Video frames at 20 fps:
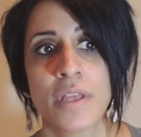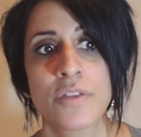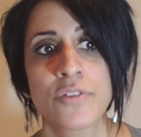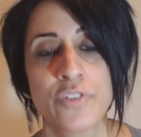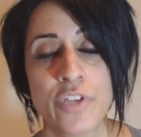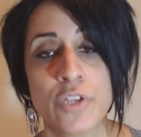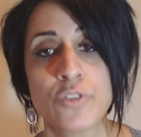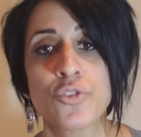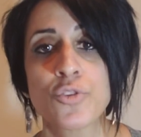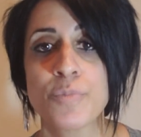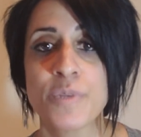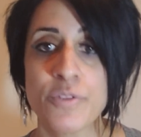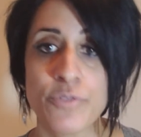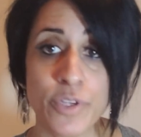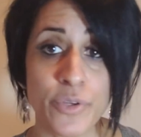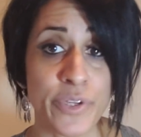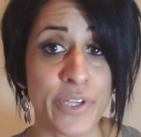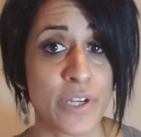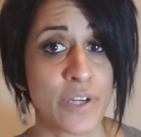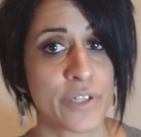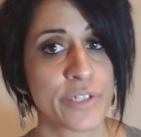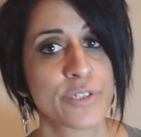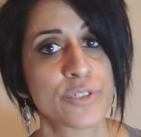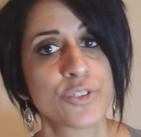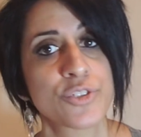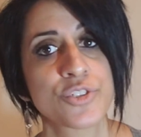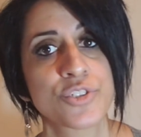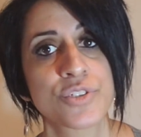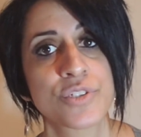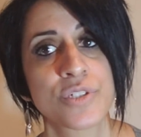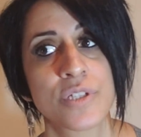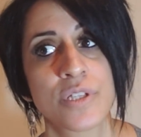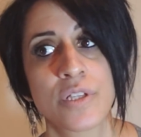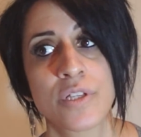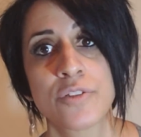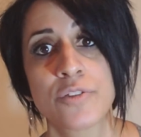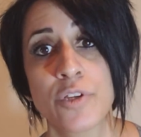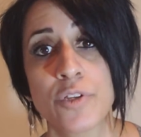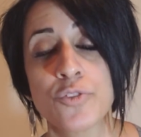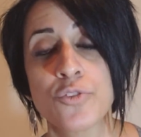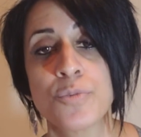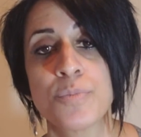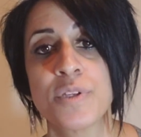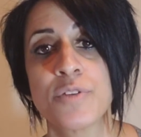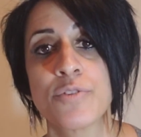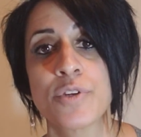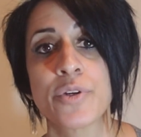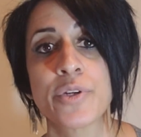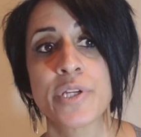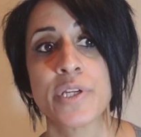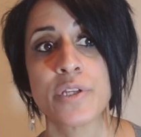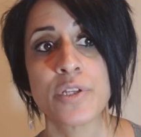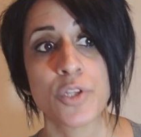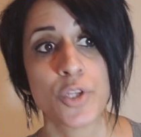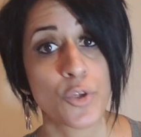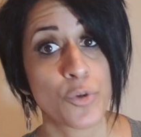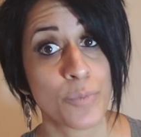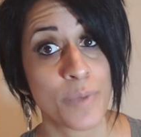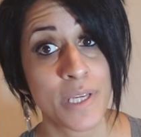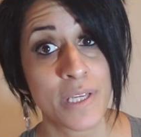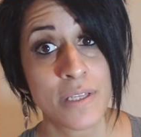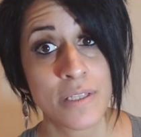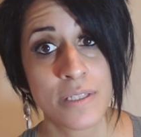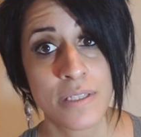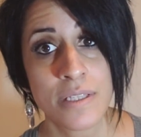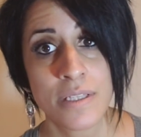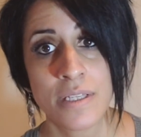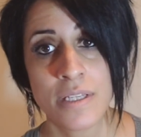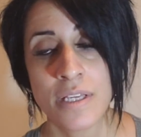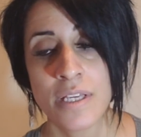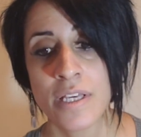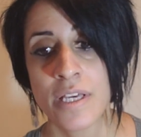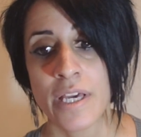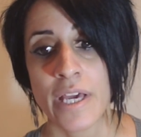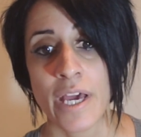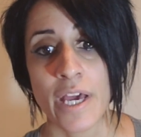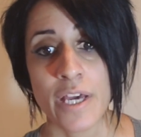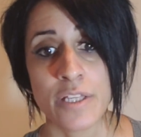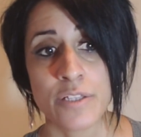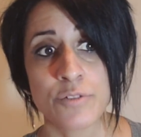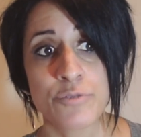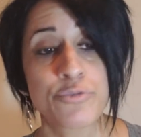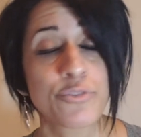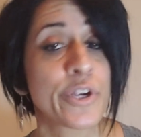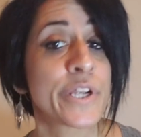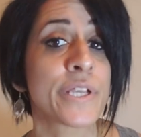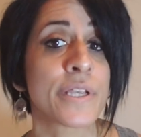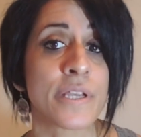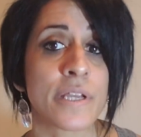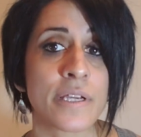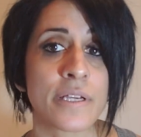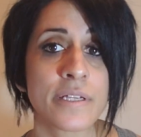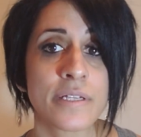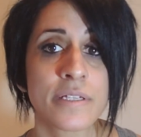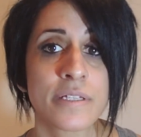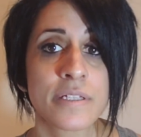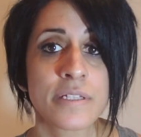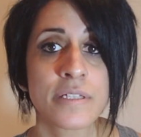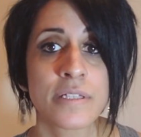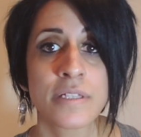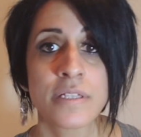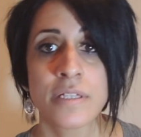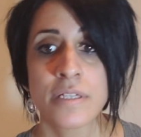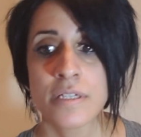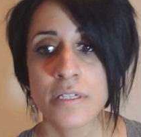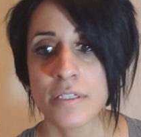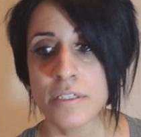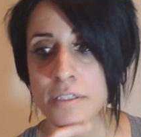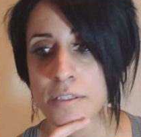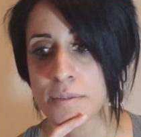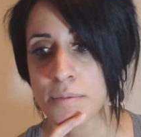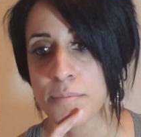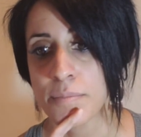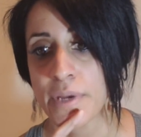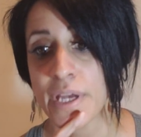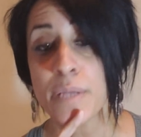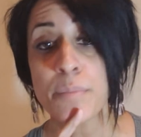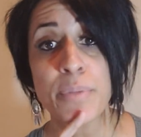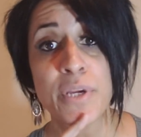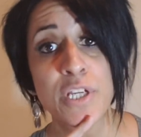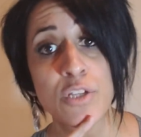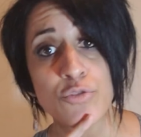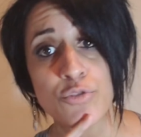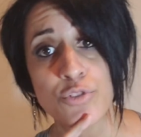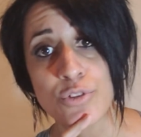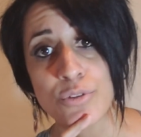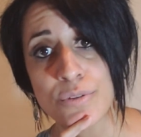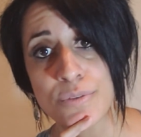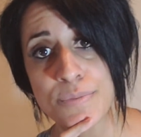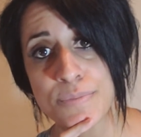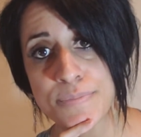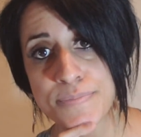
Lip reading: tend to be very harsh, tend to be very inhumane and frightening, and painful.